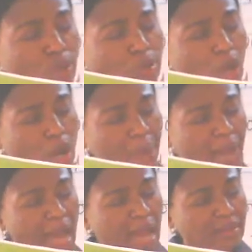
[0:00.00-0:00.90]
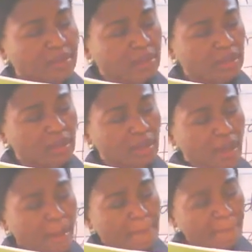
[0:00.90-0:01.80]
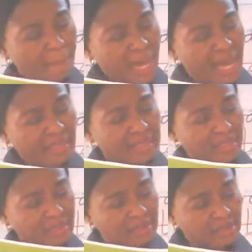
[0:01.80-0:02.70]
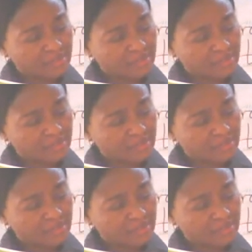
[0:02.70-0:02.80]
up at the palace.